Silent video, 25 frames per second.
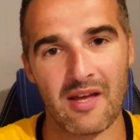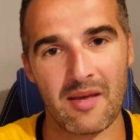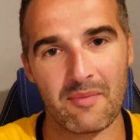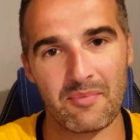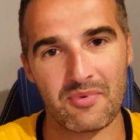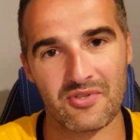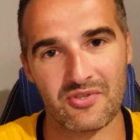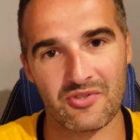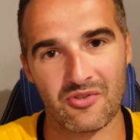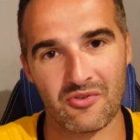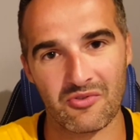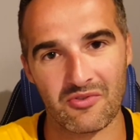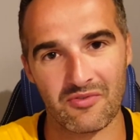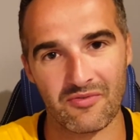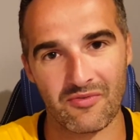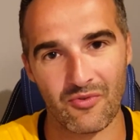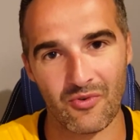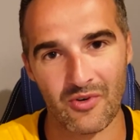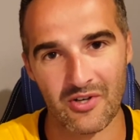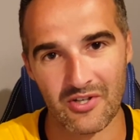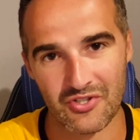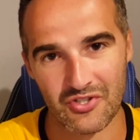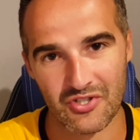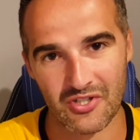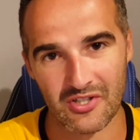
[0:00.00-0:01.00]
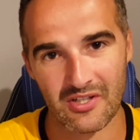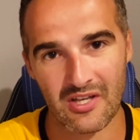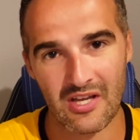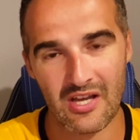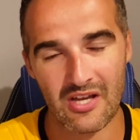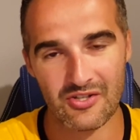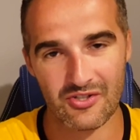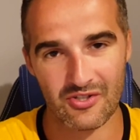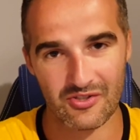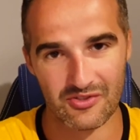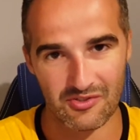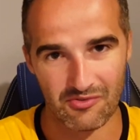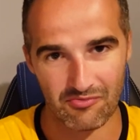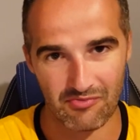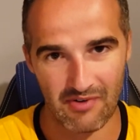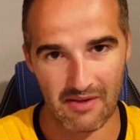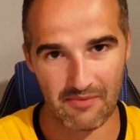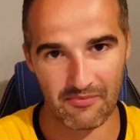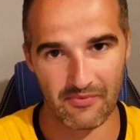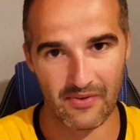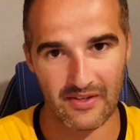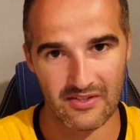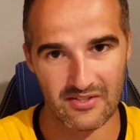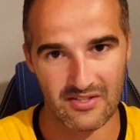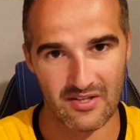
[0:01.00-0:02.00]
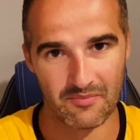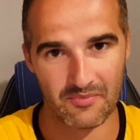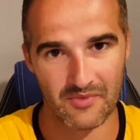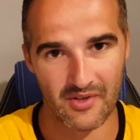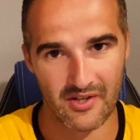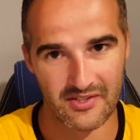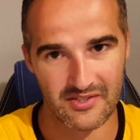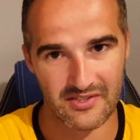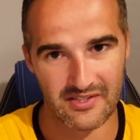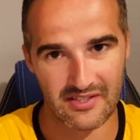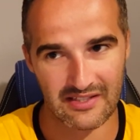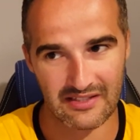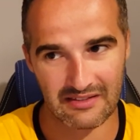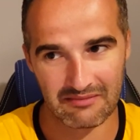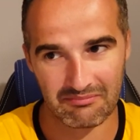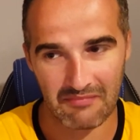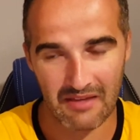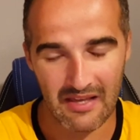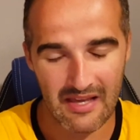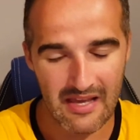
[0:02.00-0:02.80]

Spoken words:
episode of Voyager, just to wrap things up nicely.